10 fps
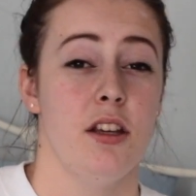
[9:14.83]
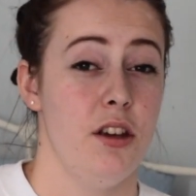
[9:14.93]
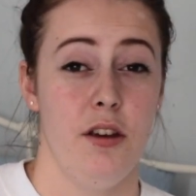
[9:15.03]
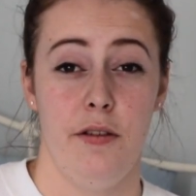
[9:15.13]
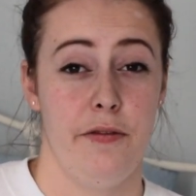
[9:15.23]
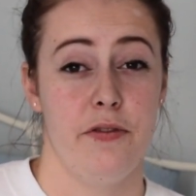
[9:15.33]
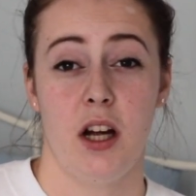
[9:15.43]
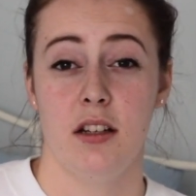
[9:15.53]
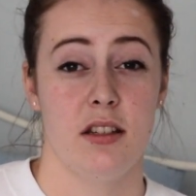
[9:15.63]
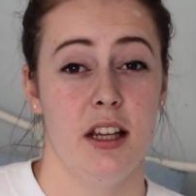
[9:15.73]
you've
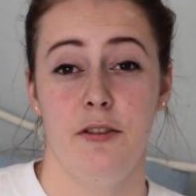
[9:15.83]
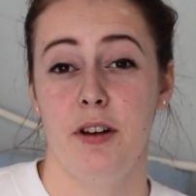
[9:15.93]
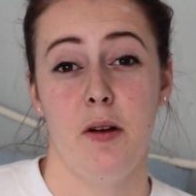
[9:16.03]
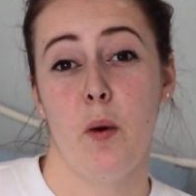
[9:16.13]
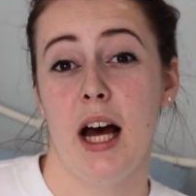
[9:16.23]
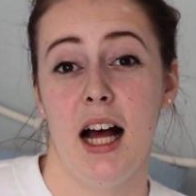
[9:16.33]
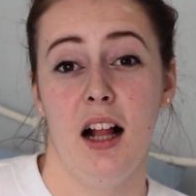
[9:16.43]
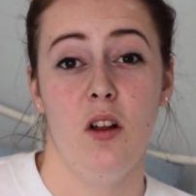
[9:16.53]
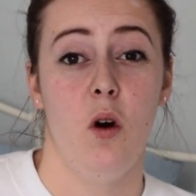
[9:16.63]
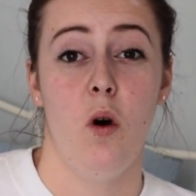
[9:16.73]
done something really
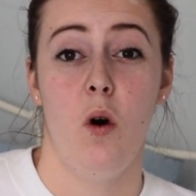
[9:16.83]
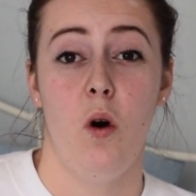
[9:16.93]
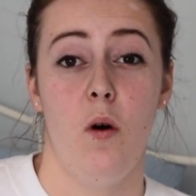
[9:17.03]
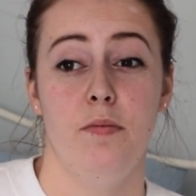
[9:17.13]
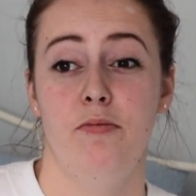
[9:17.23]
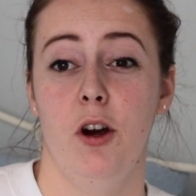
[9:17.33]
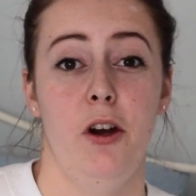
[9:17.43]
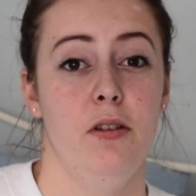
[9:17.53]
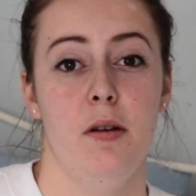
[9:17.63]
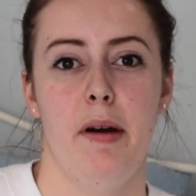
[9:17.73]
well or
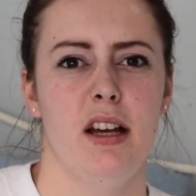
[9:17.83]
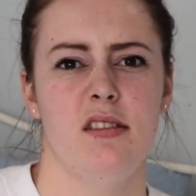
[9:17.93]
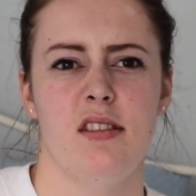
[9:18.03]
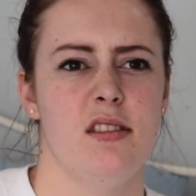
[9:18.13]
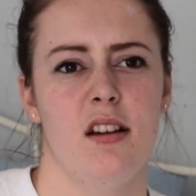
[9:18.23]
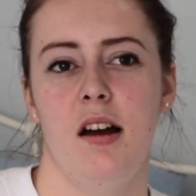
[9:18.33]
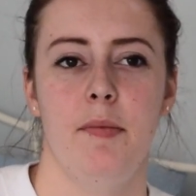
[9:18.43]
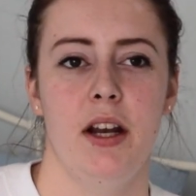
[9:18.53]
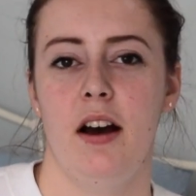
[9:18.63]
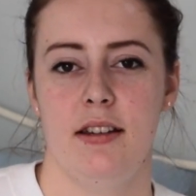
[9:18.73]
wrote the best
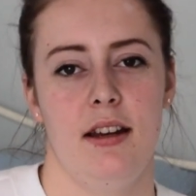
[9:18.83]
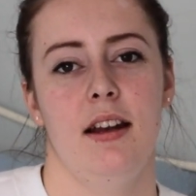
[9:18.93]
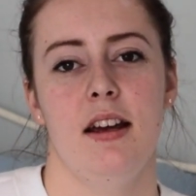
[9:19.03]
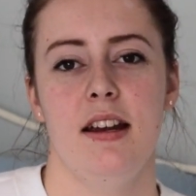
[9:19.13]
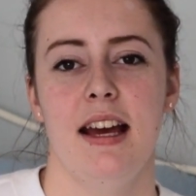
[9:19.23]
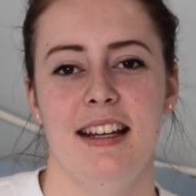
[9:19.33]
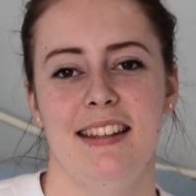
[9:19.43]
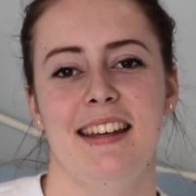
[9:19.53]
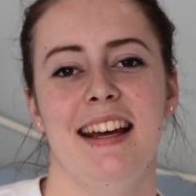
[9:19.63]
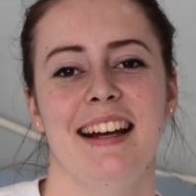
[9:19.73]
assignment, I don't know,
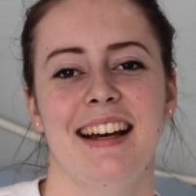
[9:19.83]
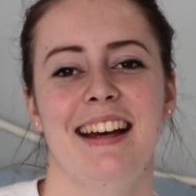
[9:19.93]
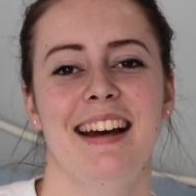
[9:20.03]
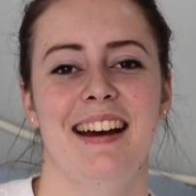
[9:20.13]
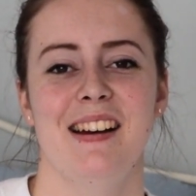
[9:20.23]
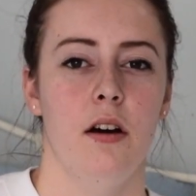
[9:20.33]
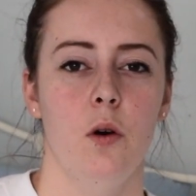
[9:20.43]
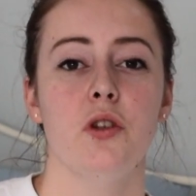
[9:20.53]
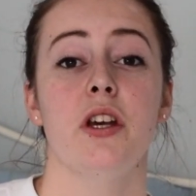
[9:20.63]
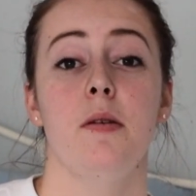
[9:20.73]
anything.
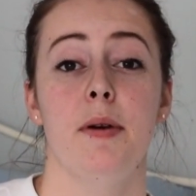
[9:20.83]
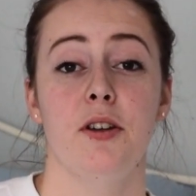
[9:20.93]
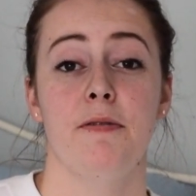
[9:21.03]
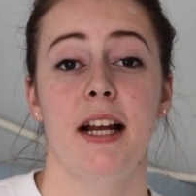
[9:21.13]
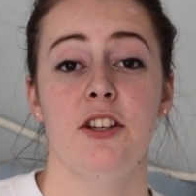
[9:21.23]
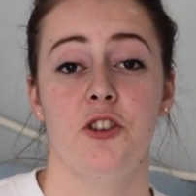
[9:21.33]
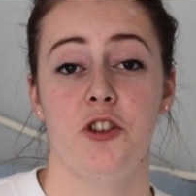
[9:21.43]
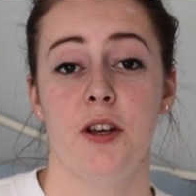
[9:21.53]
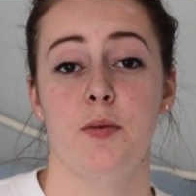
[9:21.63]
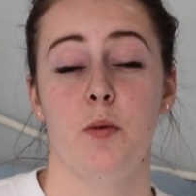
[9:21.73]
Also, building
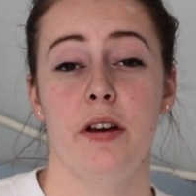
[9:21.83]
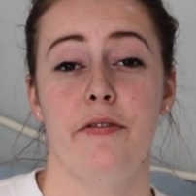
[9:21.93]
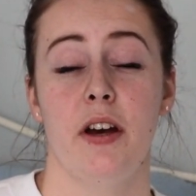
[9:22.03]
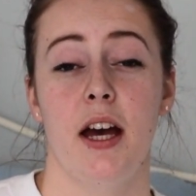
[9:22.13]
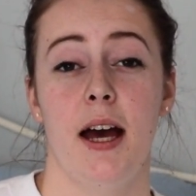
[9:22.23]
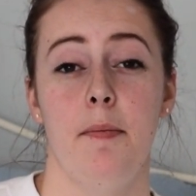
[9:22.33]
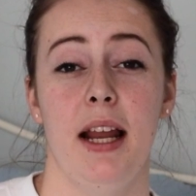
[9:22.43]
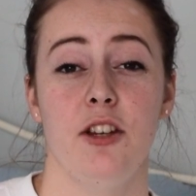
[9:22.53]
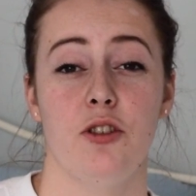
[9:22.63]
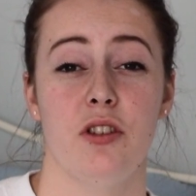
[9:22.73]
relationships with
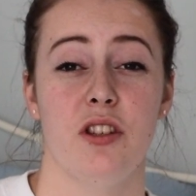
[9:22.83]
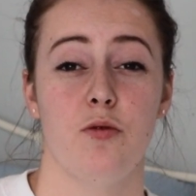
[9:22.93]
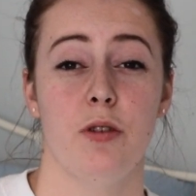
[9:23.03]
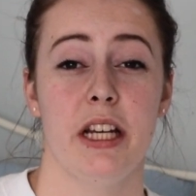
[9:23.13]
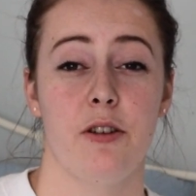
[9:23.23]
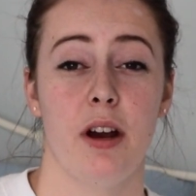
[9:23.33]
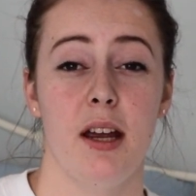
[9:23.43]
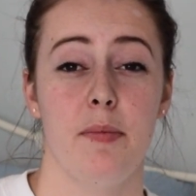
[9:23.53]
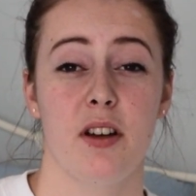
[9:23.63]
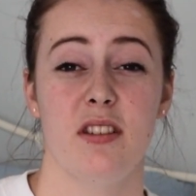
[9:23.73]
lecturers is really
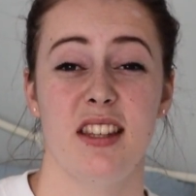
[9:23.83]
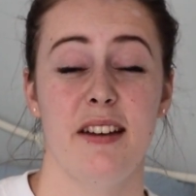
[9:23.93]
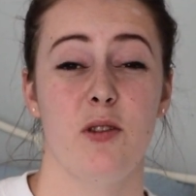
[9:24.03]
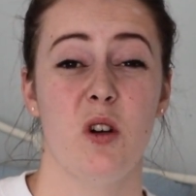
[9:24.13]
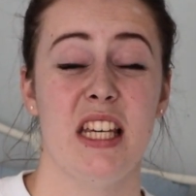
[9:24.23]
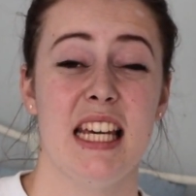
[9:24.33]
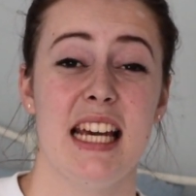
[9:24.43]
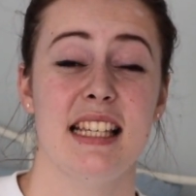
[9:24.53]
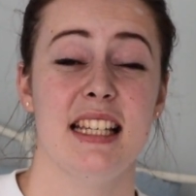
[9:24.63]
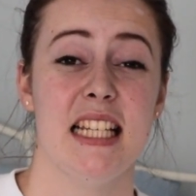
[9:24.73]
great because they've got
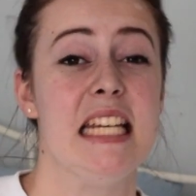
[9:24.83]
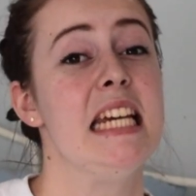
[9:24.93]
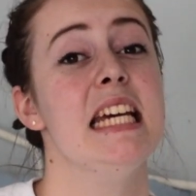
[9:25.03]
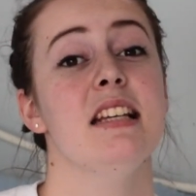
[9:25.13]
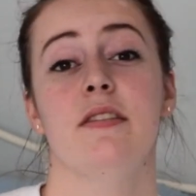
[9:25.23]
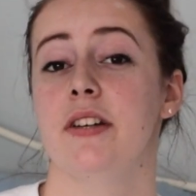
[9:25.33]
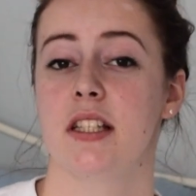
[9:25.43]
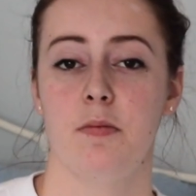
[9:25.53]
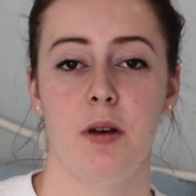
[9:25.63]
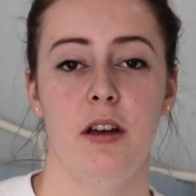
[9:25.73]
years and years of
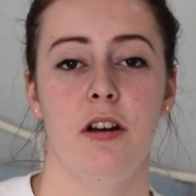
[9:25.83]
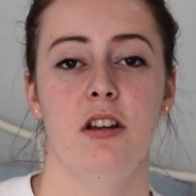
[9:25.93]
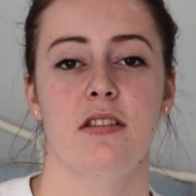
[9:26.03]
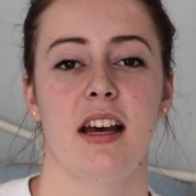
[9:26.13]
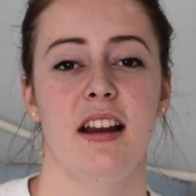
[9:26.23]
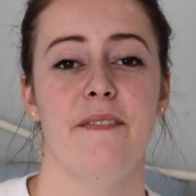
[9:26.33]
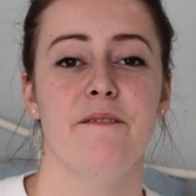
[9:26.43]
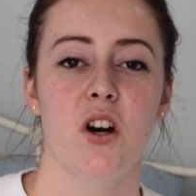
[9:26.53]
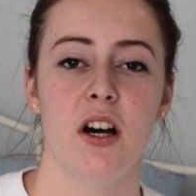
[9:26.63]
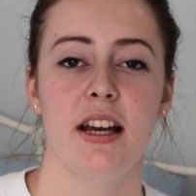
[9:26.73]
experience and
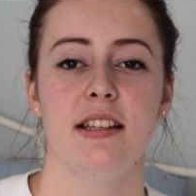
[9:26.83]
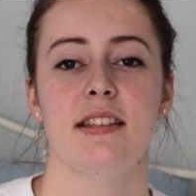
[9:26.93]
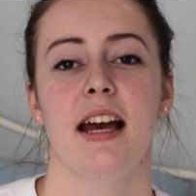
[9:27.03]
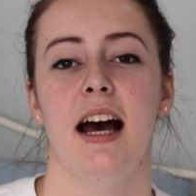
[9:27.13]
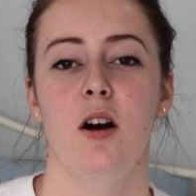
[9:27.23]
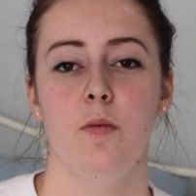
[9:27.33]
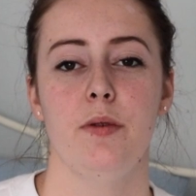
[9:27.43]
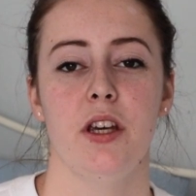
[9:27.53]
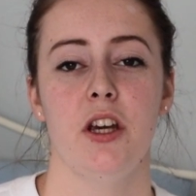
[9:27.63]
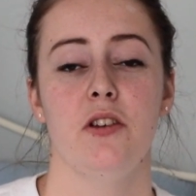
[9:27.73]
advice to
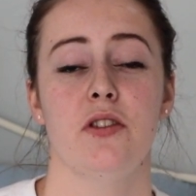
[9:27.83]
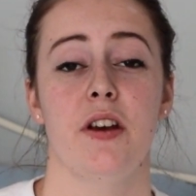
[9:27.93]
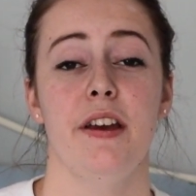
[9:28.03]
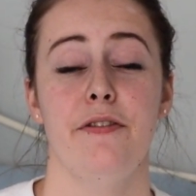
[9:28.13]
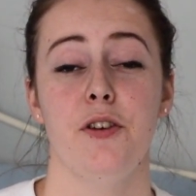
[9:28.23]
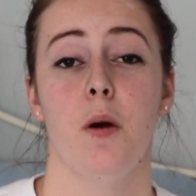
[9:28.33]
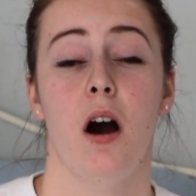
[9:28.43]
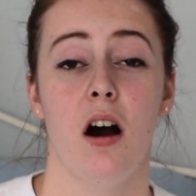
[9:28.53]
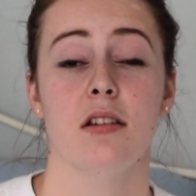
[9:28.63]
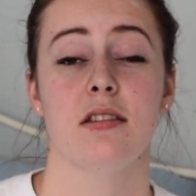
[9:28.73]
help you, so if you
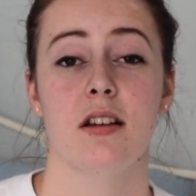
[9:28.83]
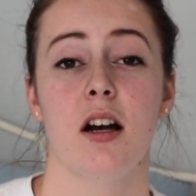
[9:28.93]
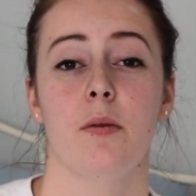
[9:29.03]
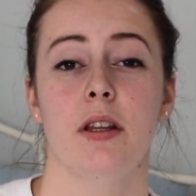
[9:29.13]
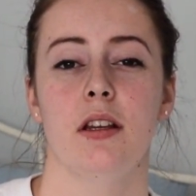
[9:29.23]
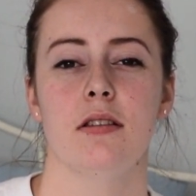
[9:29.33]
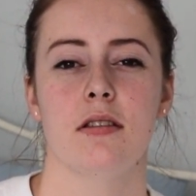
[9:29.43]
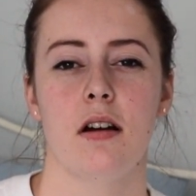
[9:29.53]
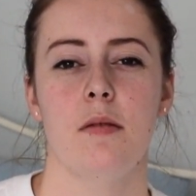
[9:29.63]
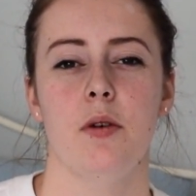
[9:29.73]
are stuck with an
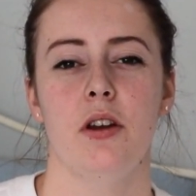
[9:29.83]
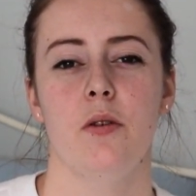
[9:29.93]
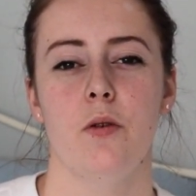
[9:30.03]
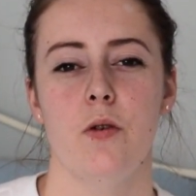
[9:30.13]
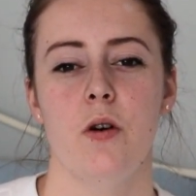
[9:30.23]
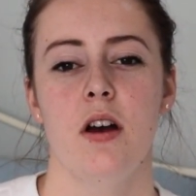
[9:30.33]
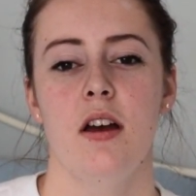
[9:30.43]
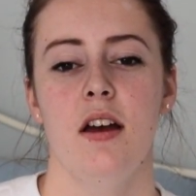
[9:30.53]
assignment or